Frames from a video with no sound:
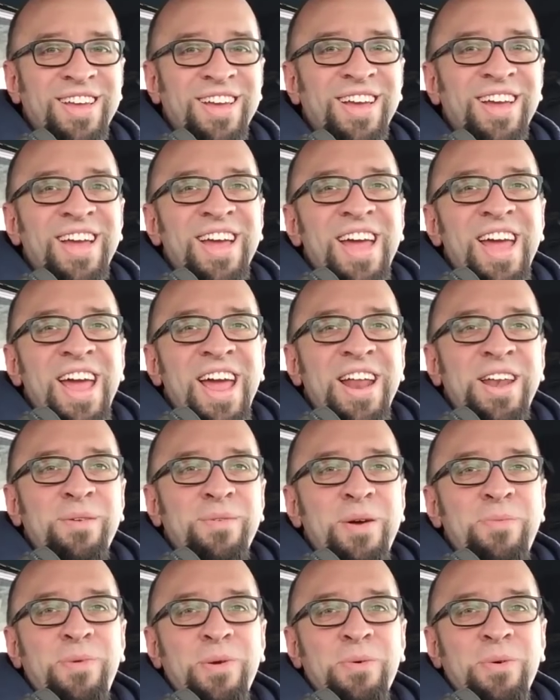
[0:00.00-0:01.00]
and you
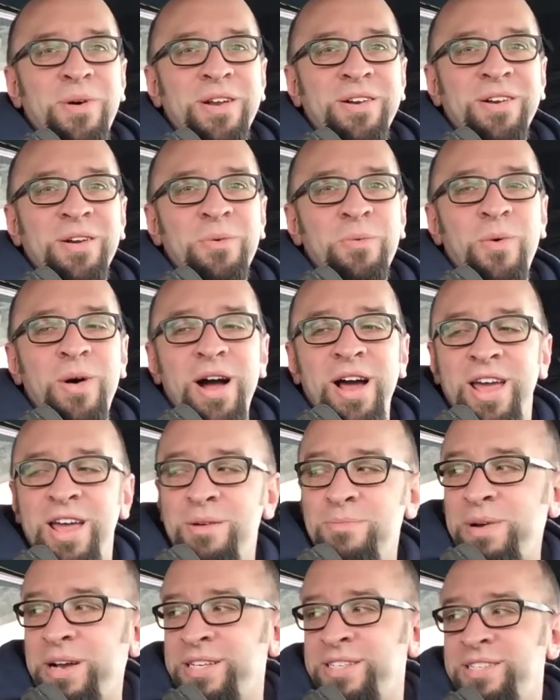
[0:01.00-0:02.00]
might be wondering, why
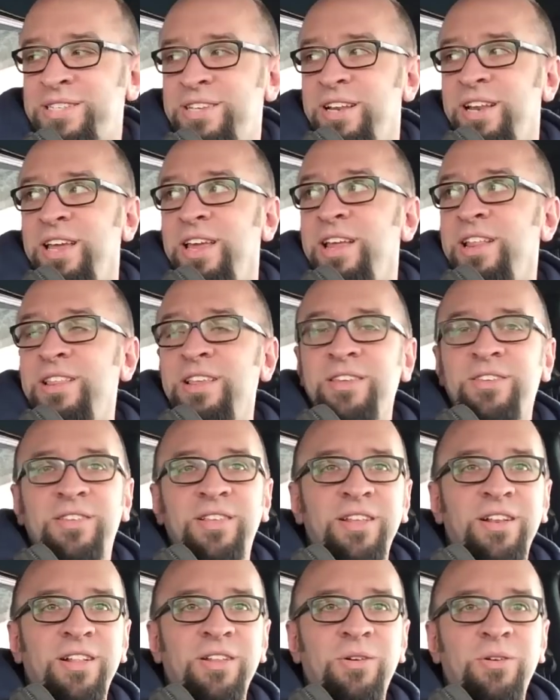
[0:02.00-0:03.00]
am I sitting in this
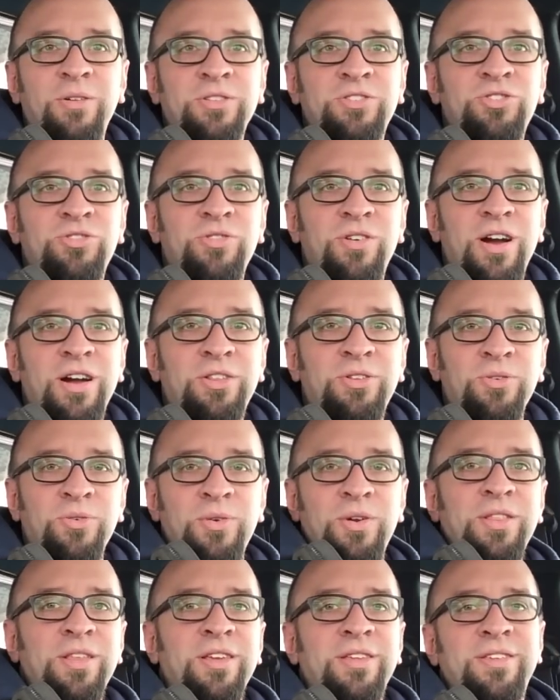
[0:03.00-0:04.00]
little old truck
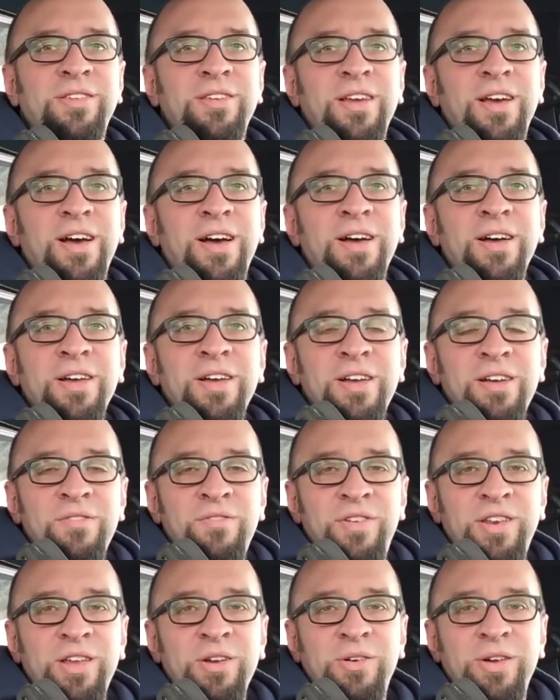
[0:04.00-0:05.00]
doing this uh,
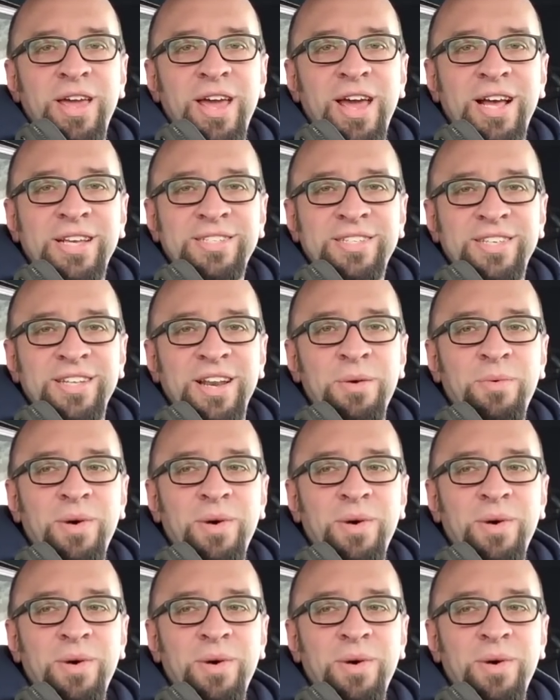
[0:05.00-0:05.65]
video cast today?